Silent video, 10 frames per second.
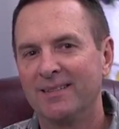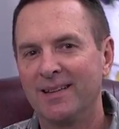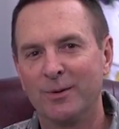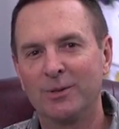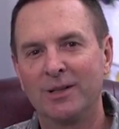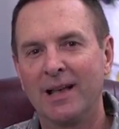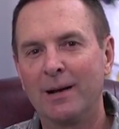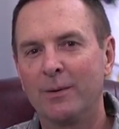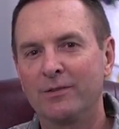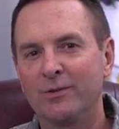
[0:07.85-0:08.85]
that will
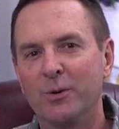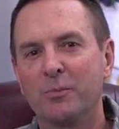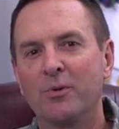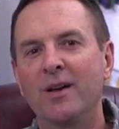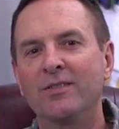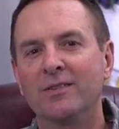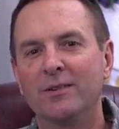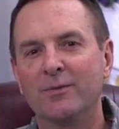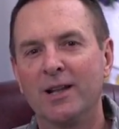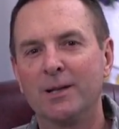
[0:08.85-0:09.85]
allow us to embrace and
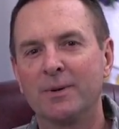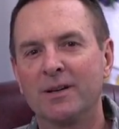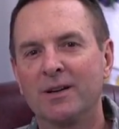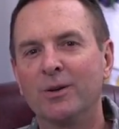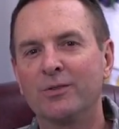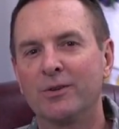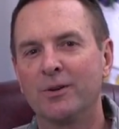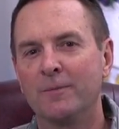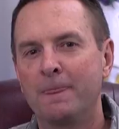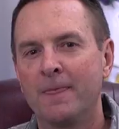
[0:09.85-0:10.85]
develop a
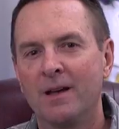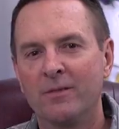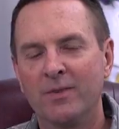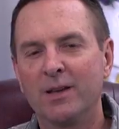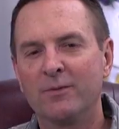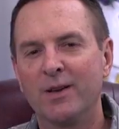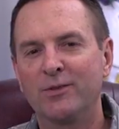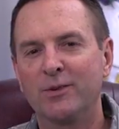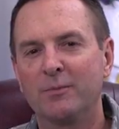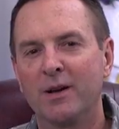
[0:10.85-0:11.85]
culture of
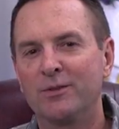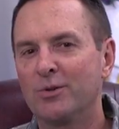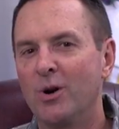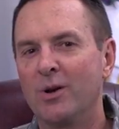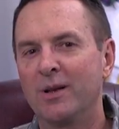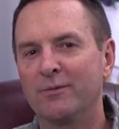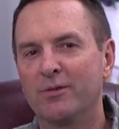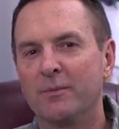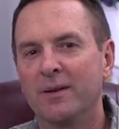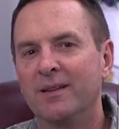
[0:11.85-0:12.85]
innovation by drawing
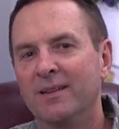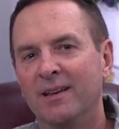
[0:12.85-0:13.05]
from